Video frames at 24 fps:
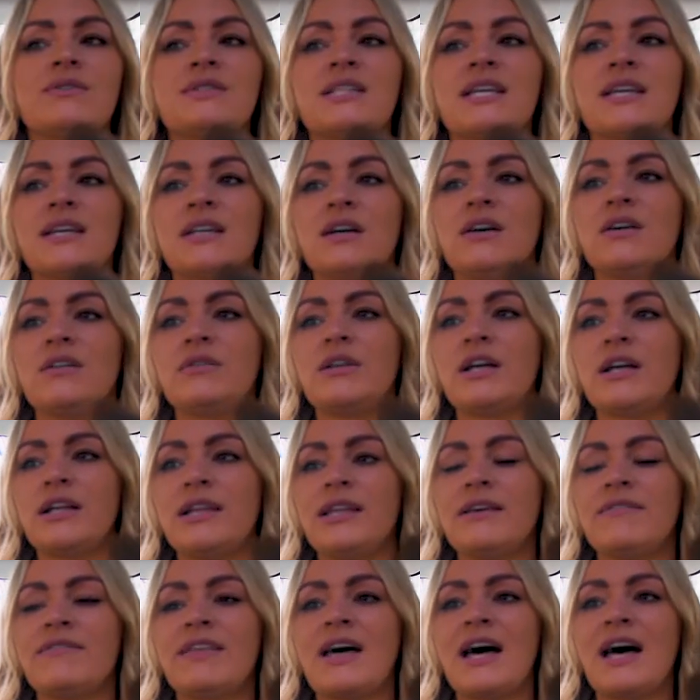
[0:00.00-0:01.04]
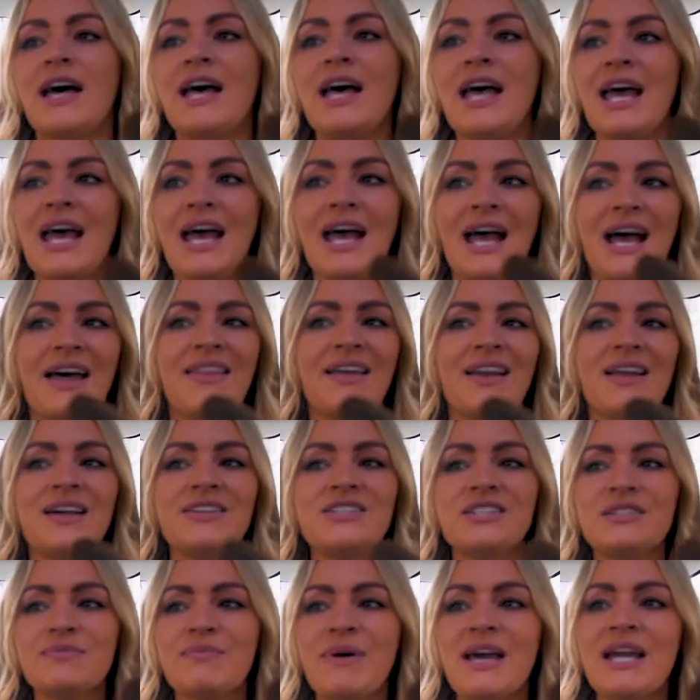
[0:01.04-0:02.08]
I was thinking, oh, I'll live there. And then I
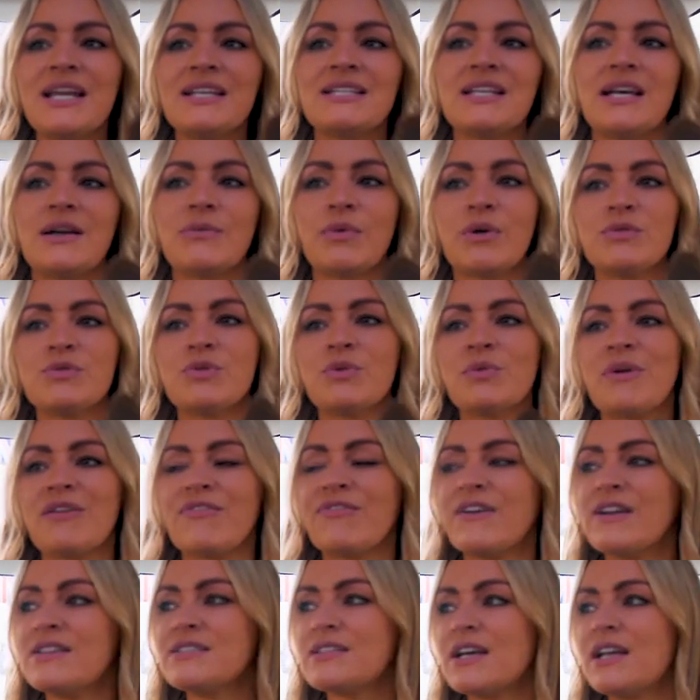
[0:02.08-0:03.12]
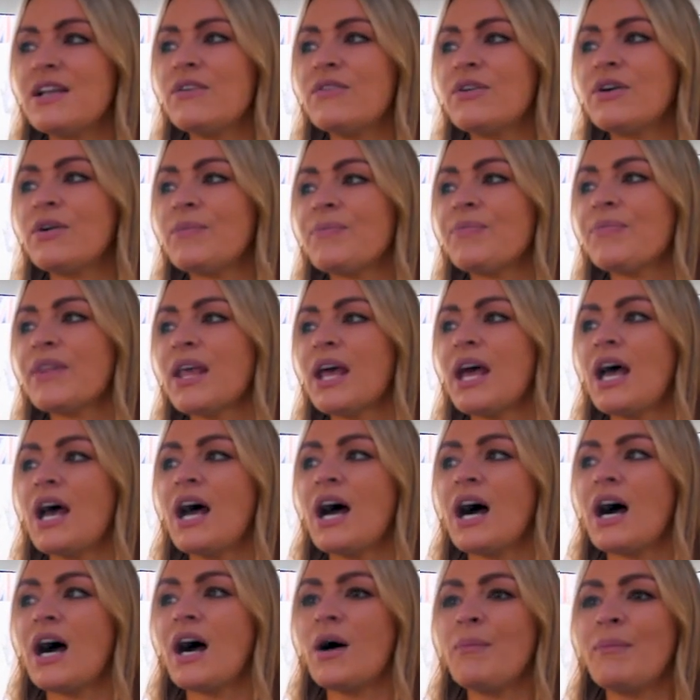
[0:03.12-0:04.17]
just made like we were talking about friends earlier on.
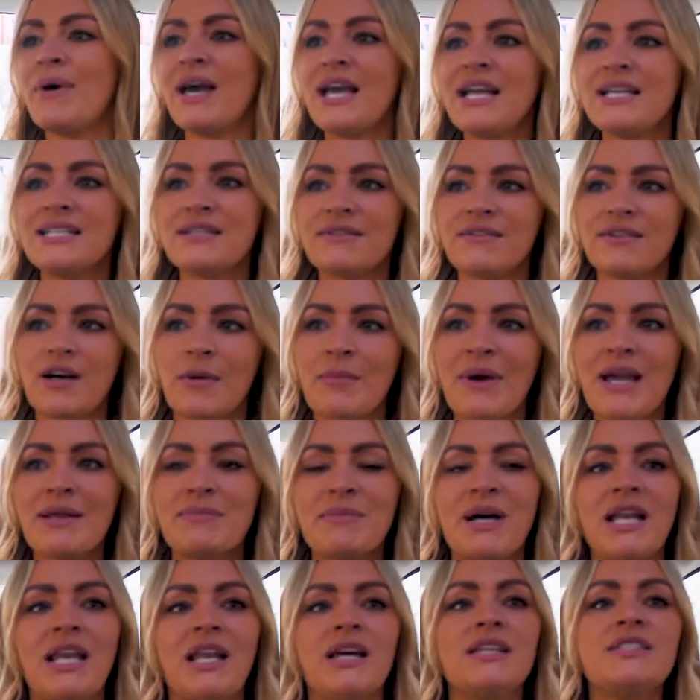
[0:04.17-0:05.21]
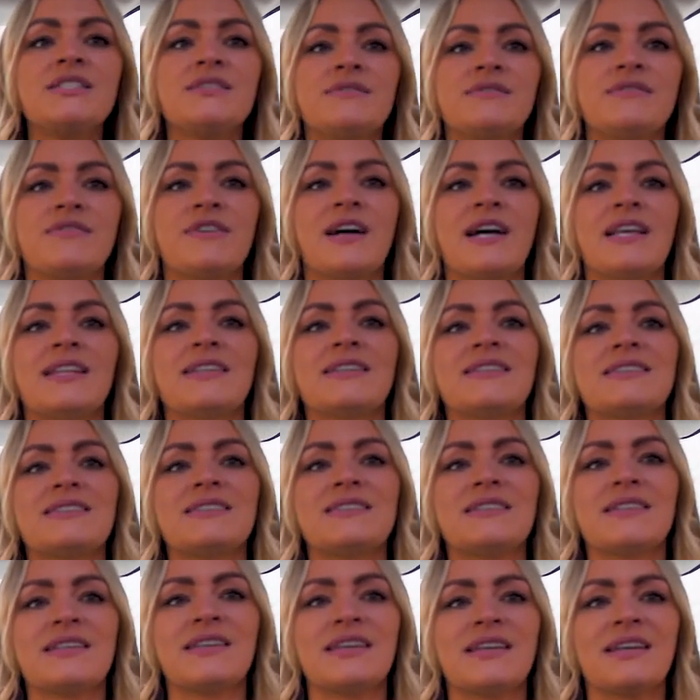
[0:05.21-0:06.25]
I made I made my London friends,
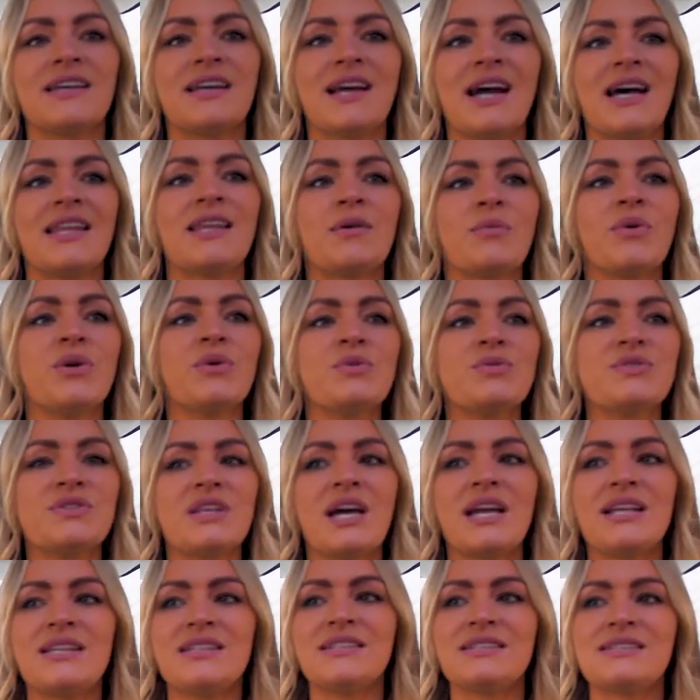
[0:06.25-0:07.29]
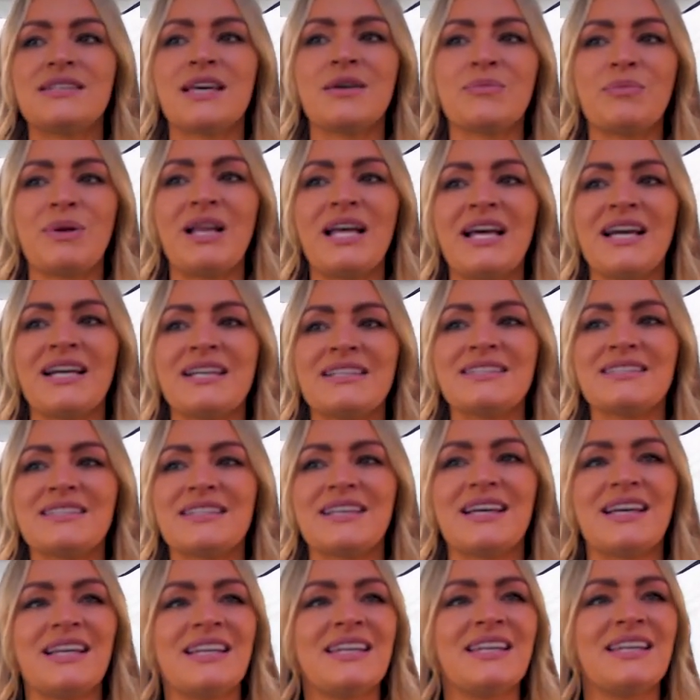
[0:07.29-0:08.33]
mm -hmm. and then we all stayed in the same place,
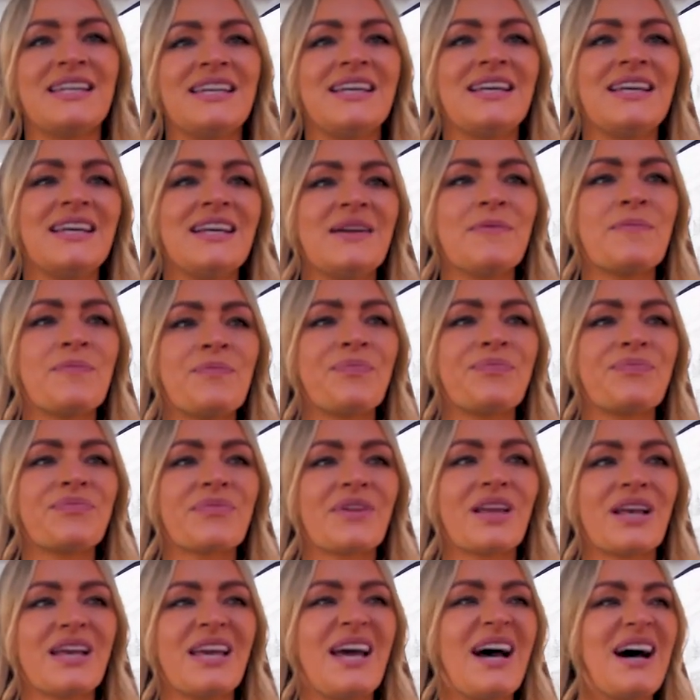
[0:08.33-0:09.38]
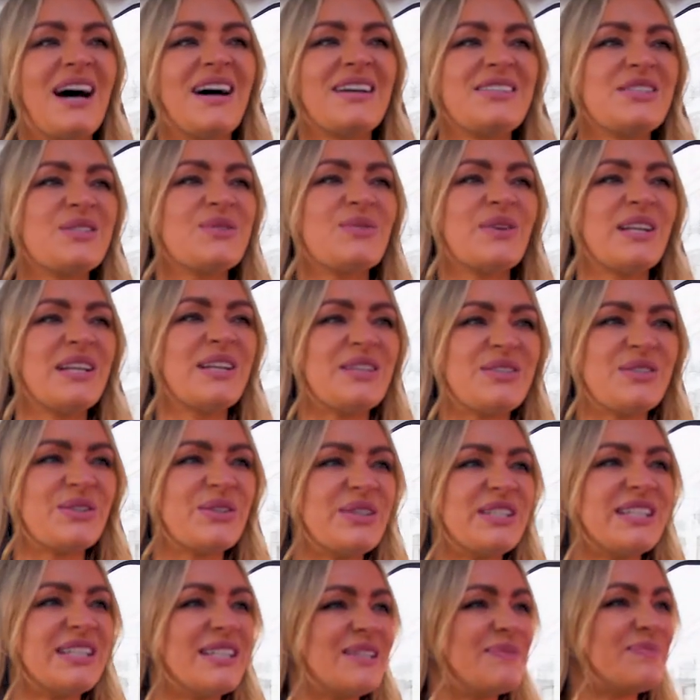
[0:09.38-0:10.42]
and yeah, I just really
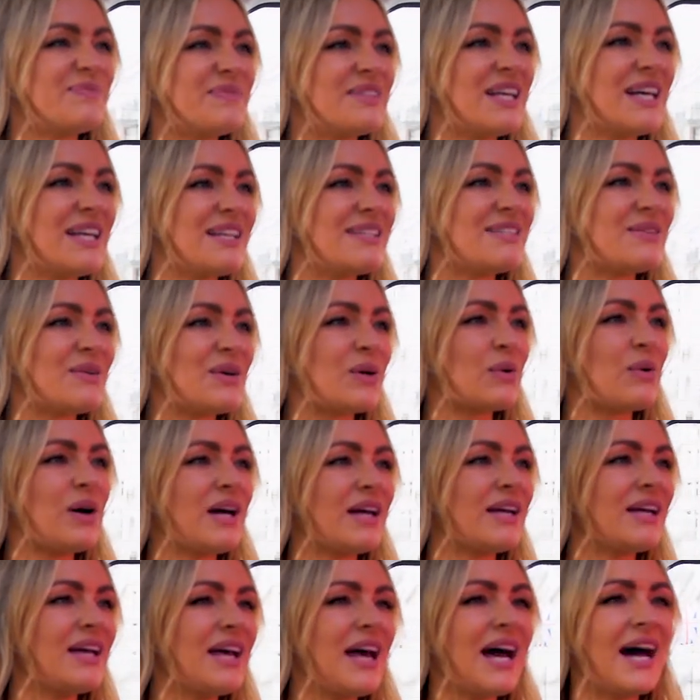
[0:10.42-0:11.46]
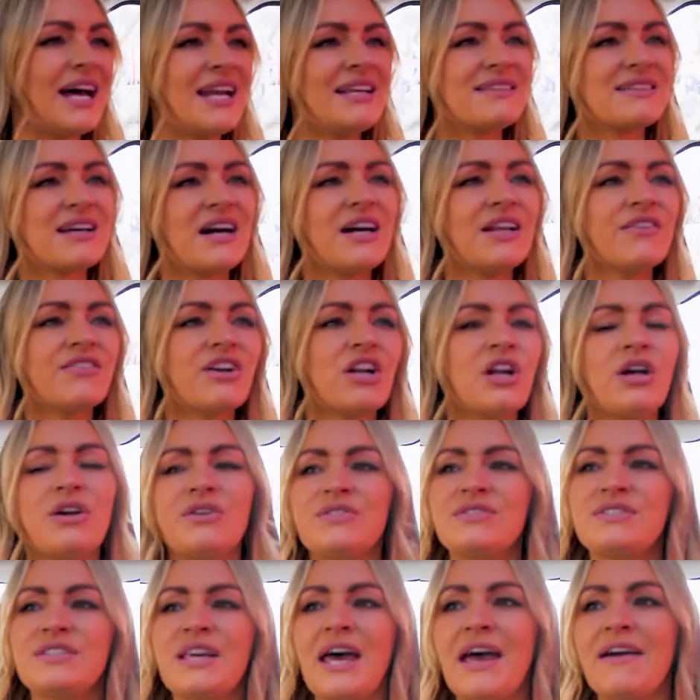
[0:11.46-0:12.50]
enjoyed it. I, so I quite, and it's kind of
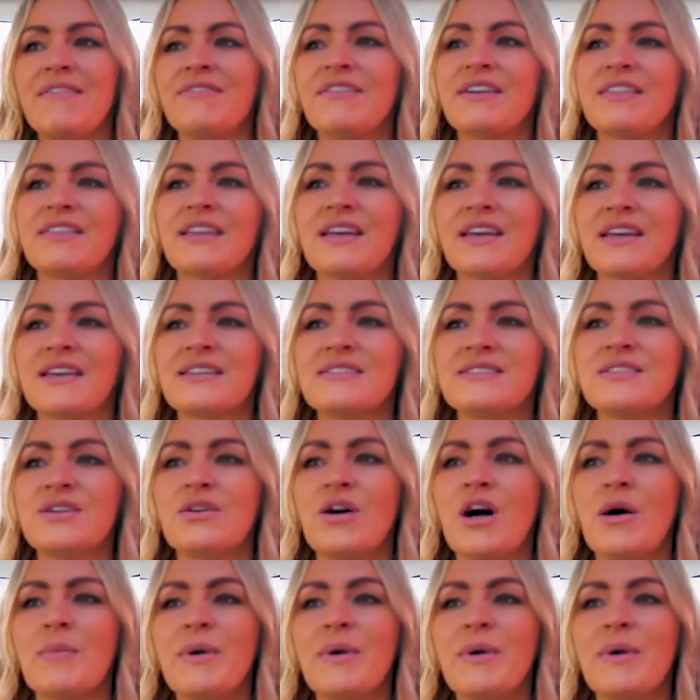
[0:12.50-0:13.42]
close to everything. It's not.